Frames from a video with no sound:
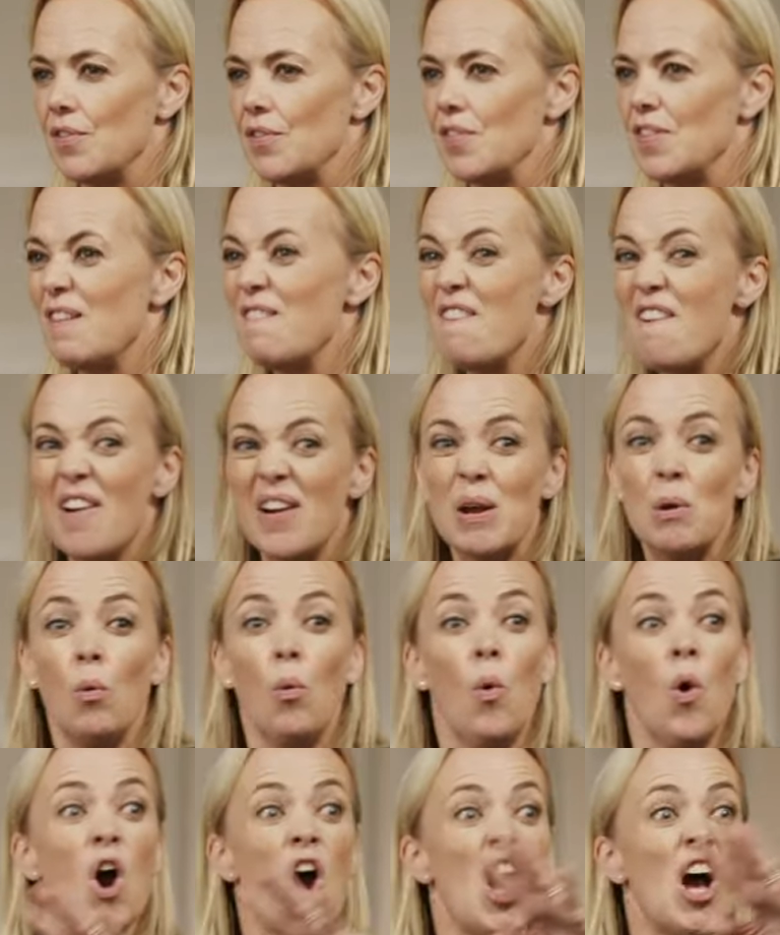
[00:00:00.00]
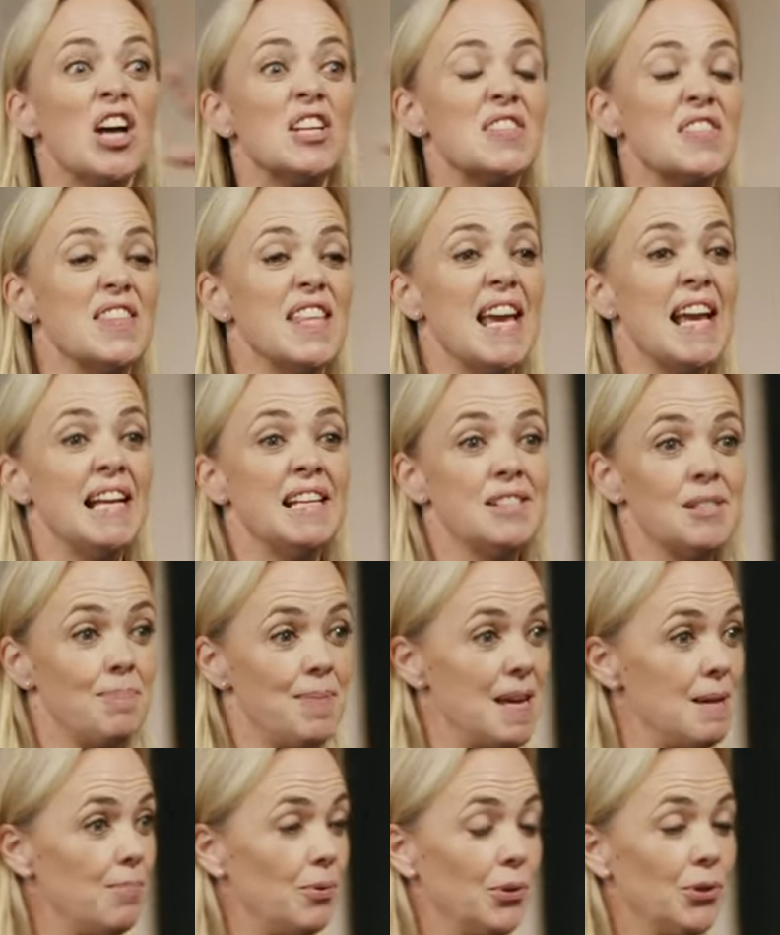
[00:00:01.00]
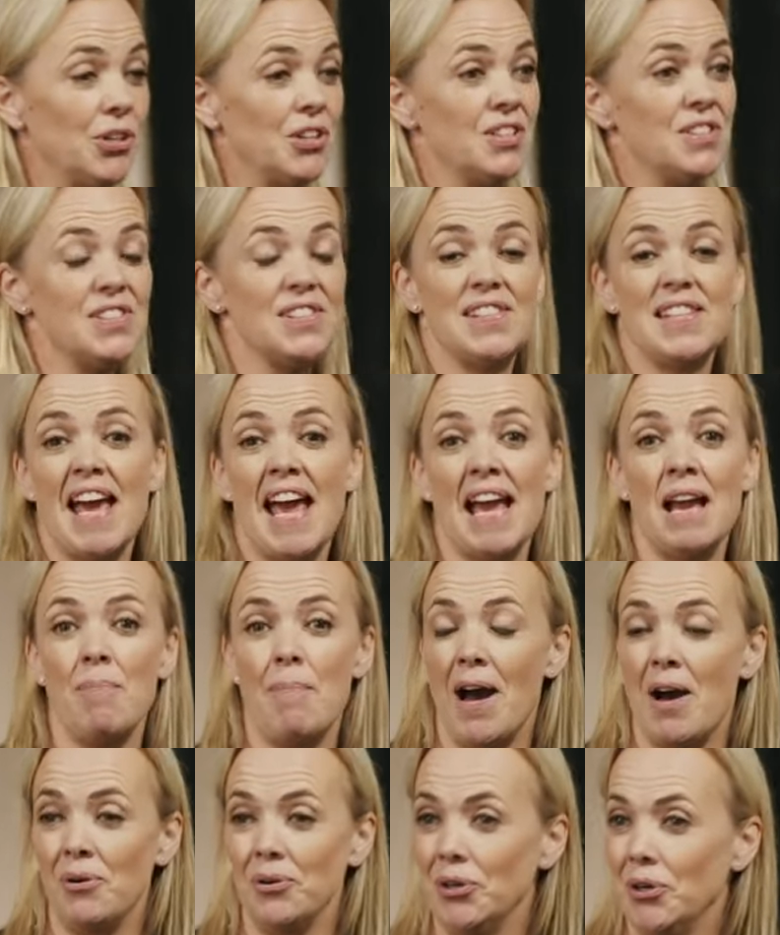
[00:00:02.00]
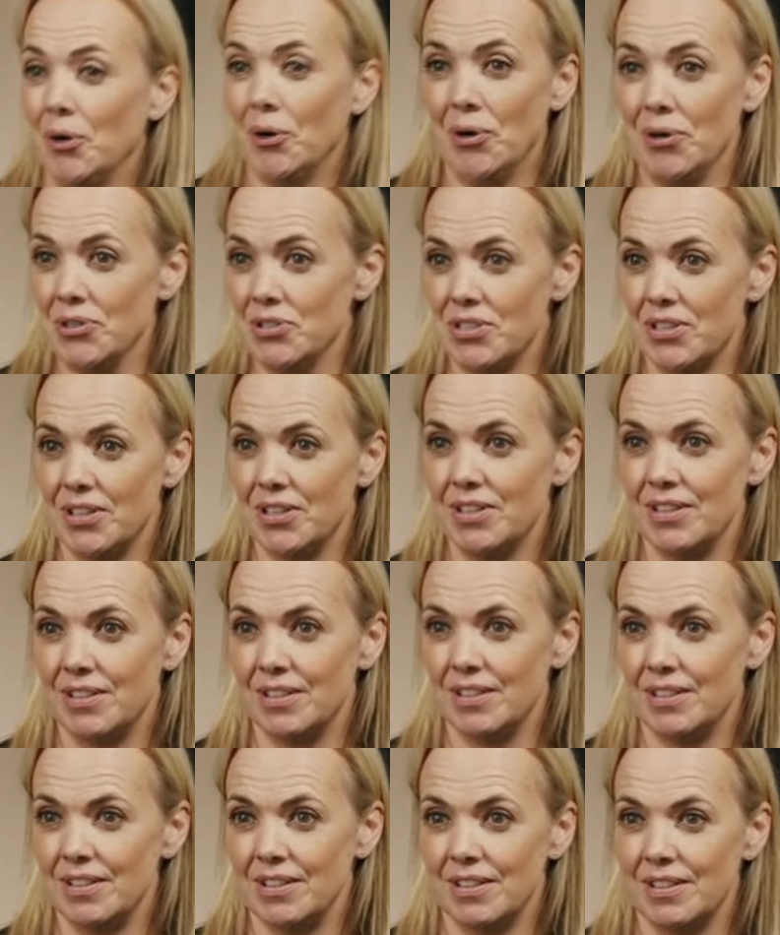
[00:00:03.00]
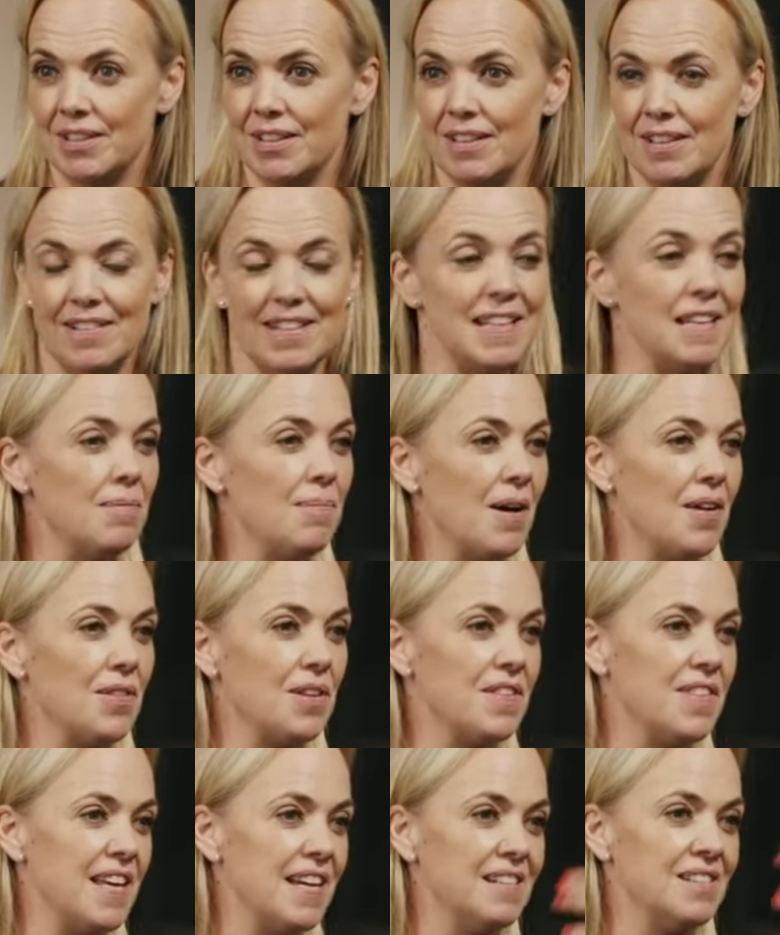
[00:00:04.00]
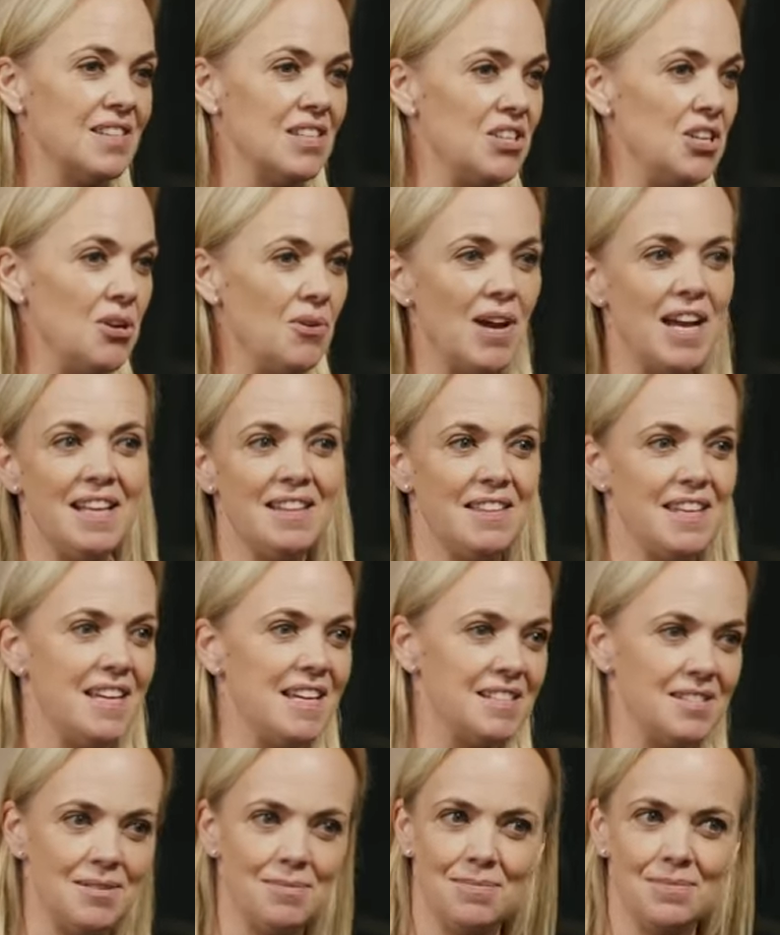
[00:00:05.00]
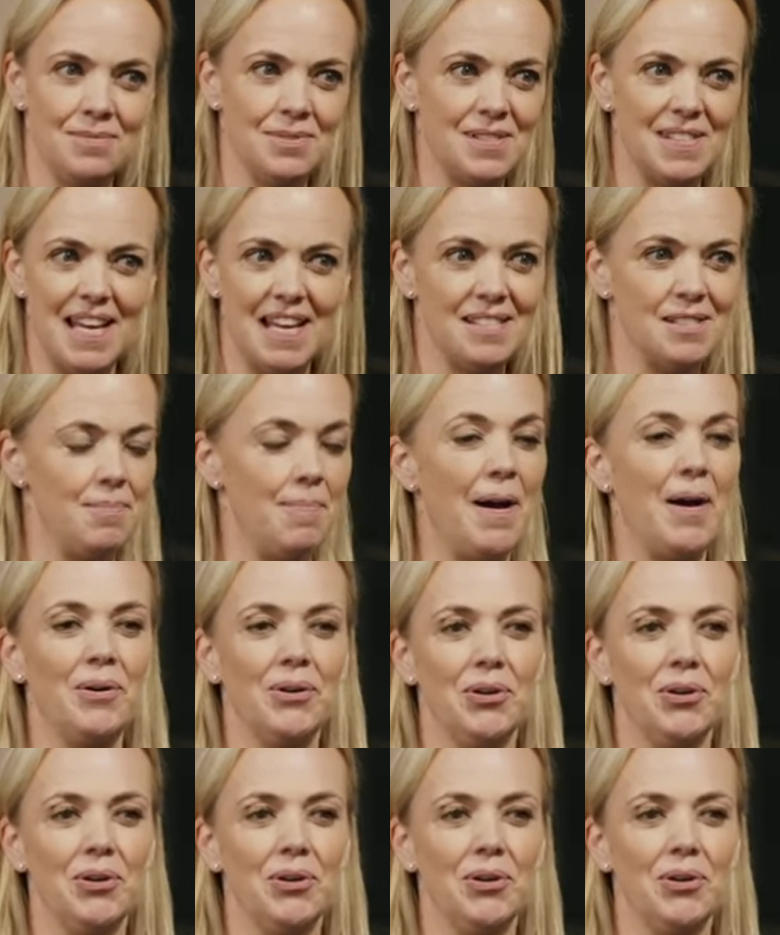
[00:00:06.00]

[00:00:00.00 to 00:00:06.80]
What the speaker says: The very worst things people could say about God. Think about the things the new atheism says about